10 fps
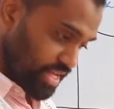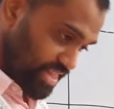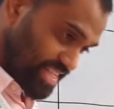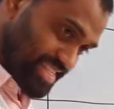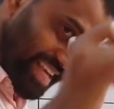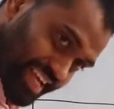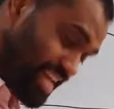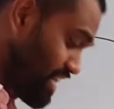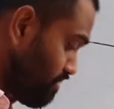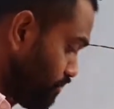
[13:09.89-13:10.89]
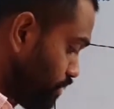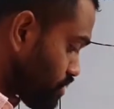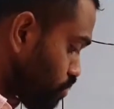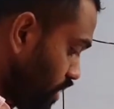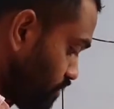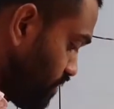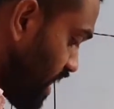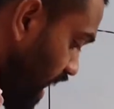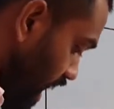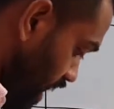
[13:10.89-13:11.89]
The second influence what we
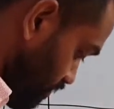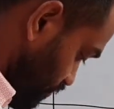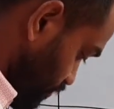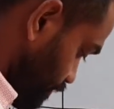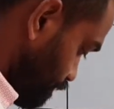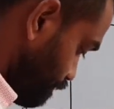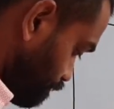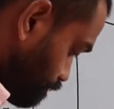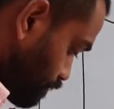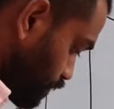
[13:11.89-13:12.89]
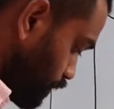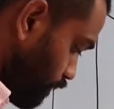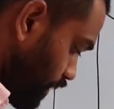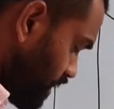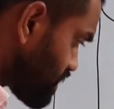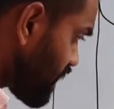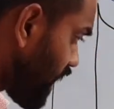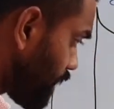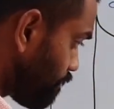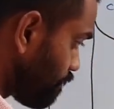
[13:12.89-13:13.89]
have is
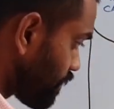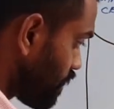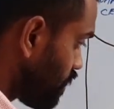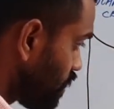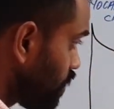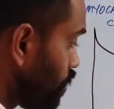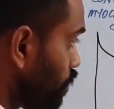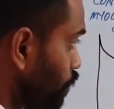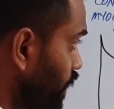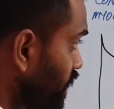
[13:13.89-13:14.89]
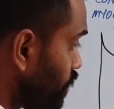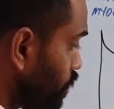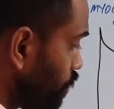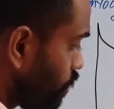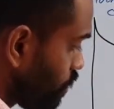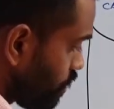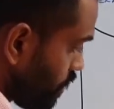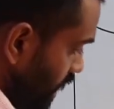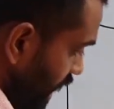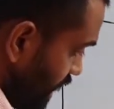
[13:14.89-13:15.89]
that we know
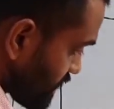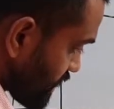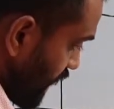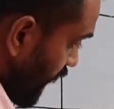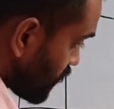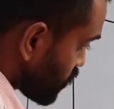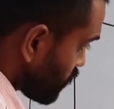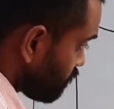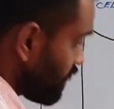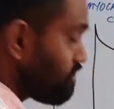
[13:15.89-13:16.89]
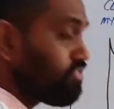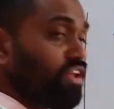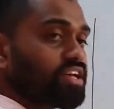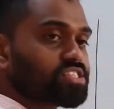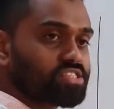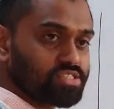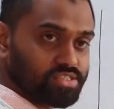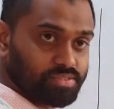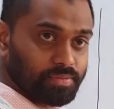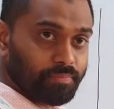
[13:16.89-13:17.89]
as calcium influx.